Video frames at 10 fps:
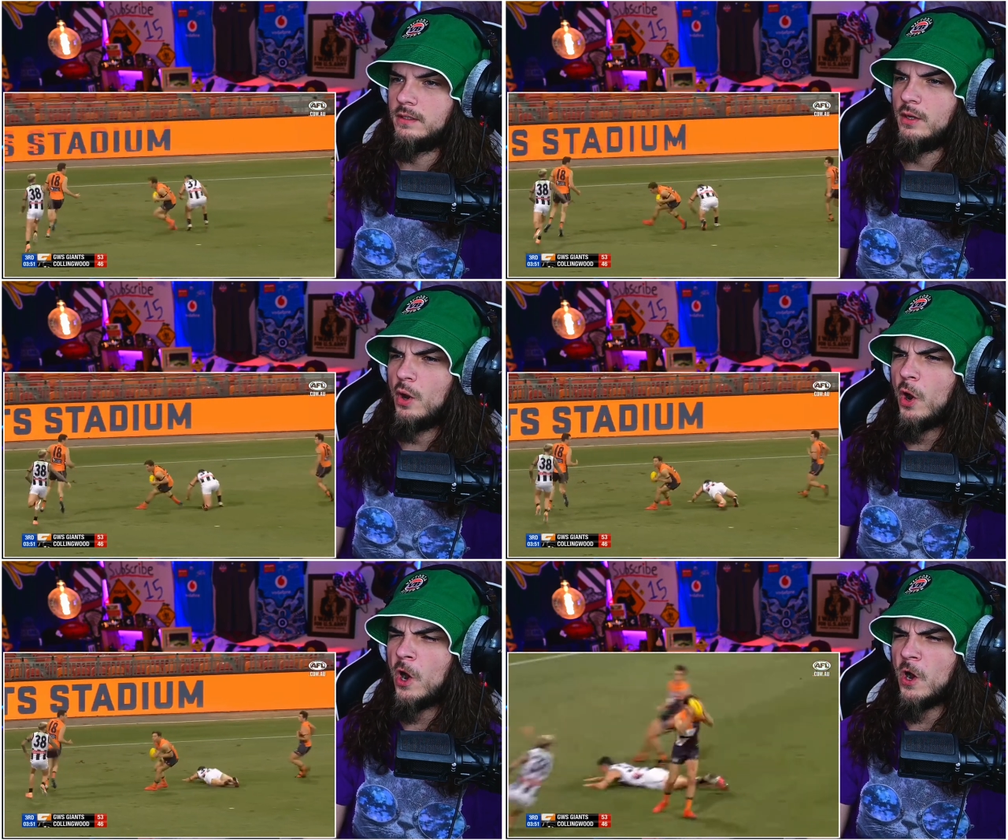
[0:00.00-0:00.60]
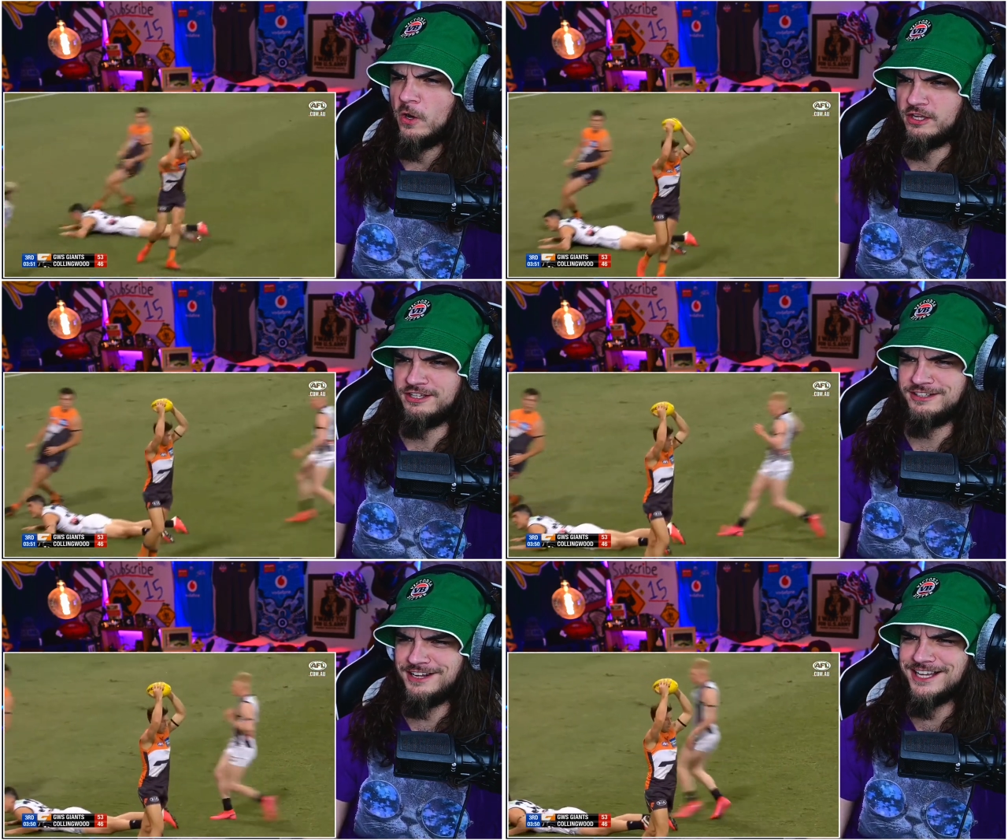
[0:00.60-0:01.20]
Oh!
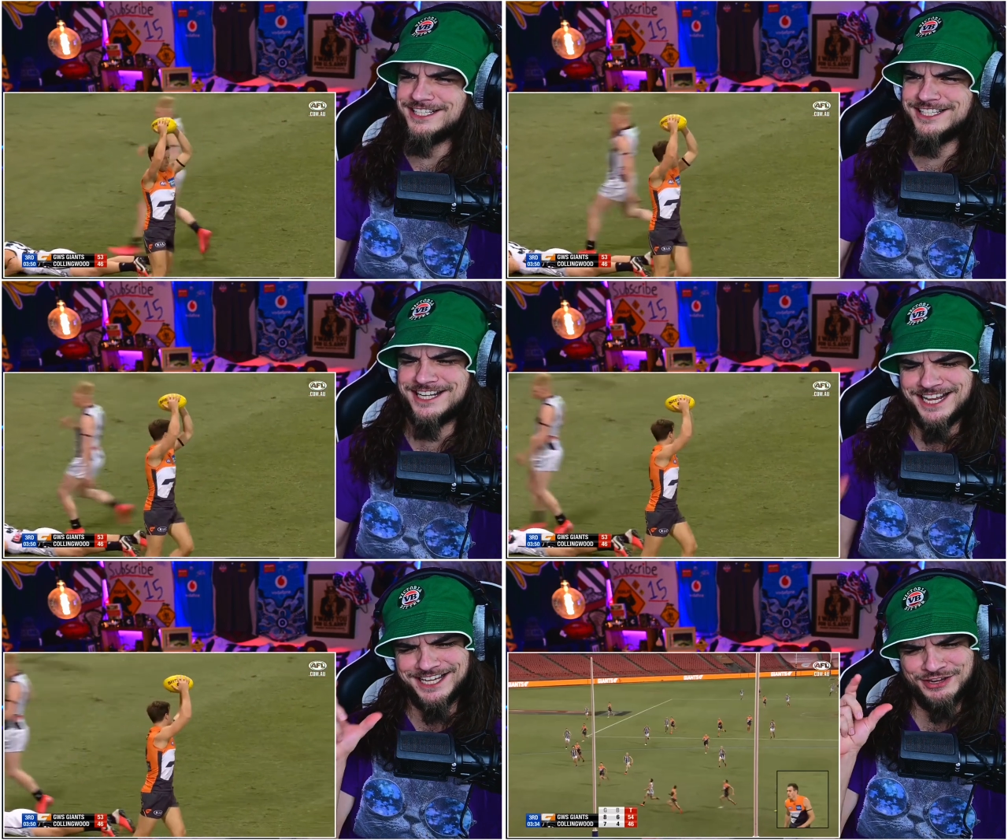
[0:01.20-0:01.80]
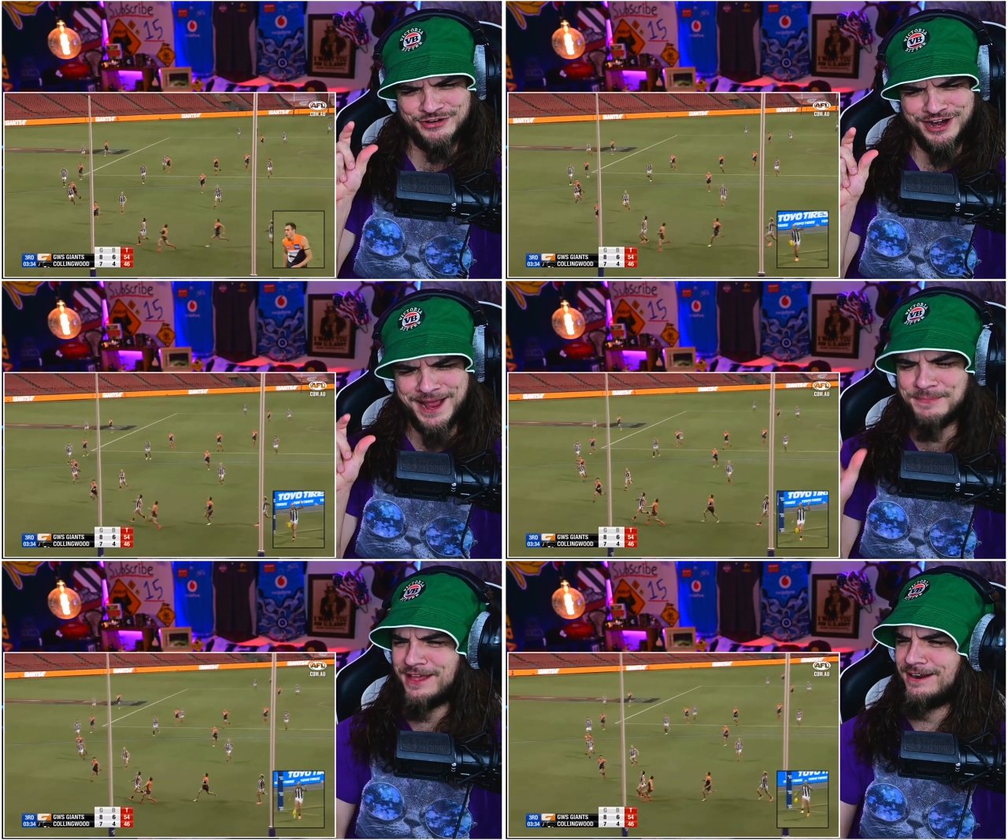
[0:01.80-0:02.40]
Nice sneaky
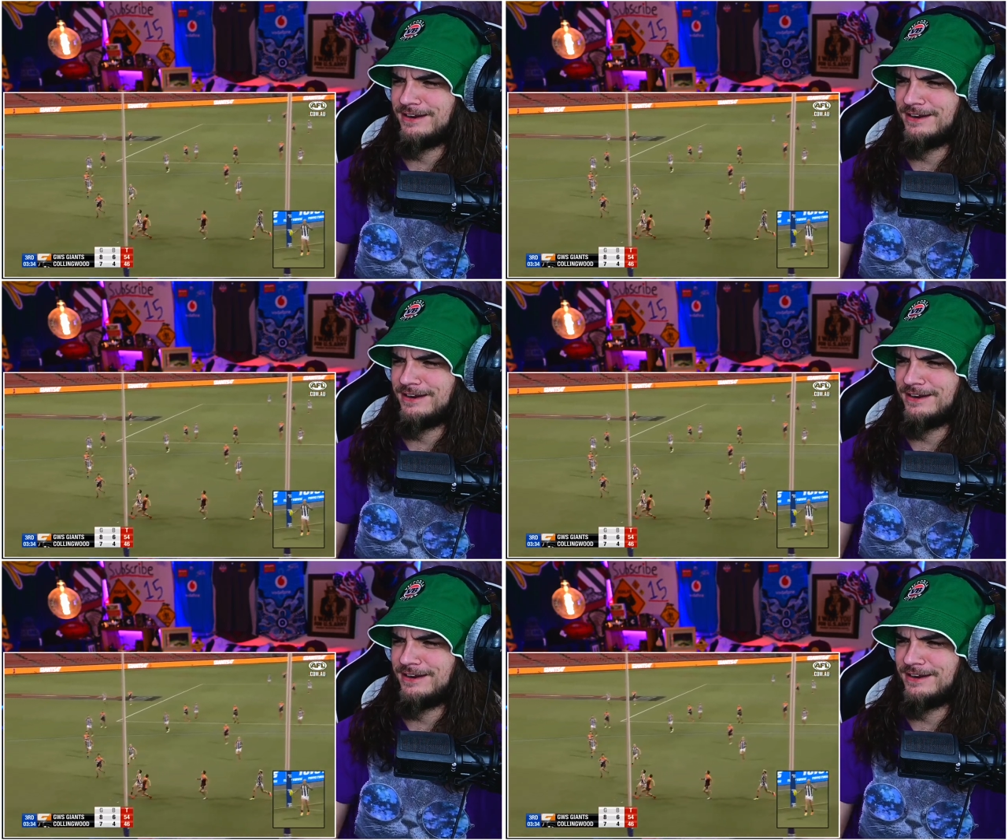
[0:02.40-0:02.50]
grab there.